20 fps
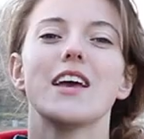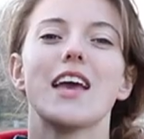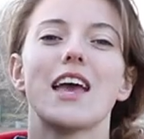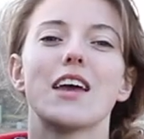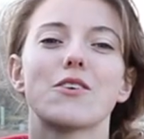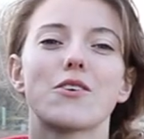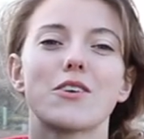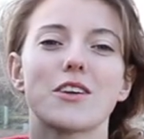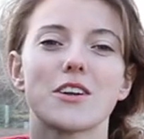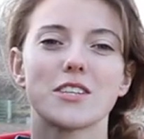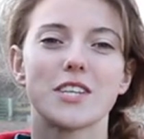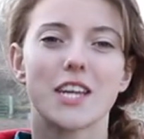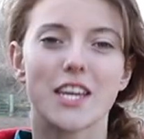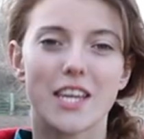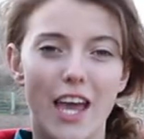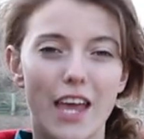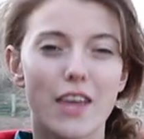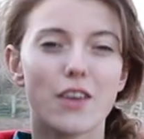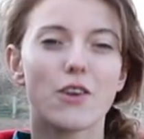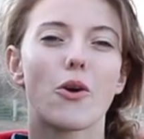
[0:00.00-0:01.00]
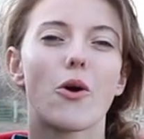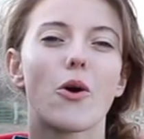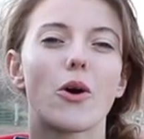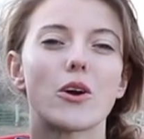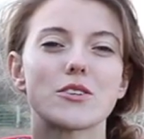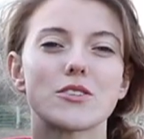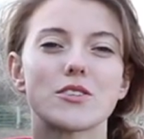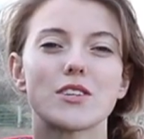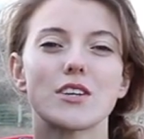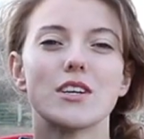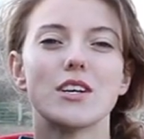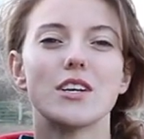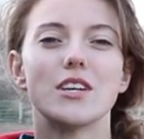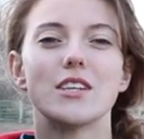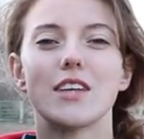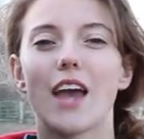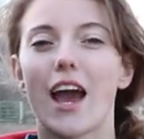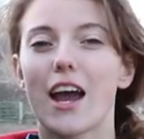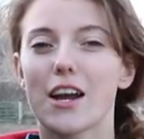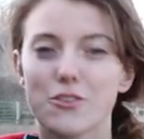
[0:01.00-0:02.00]
in order to get your horse
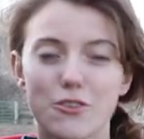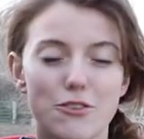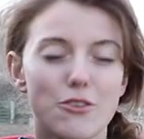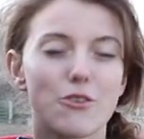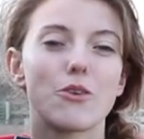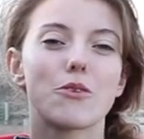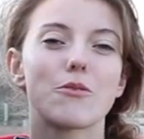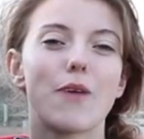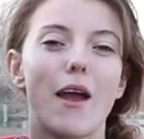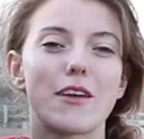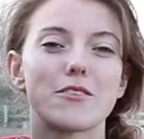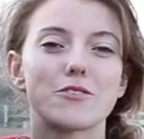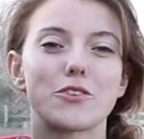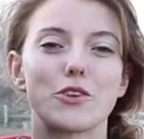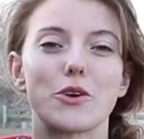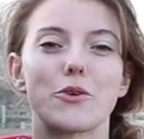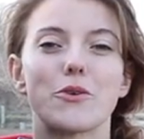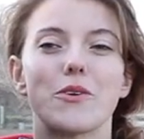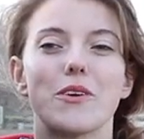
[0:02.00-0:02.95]
to actually go around you.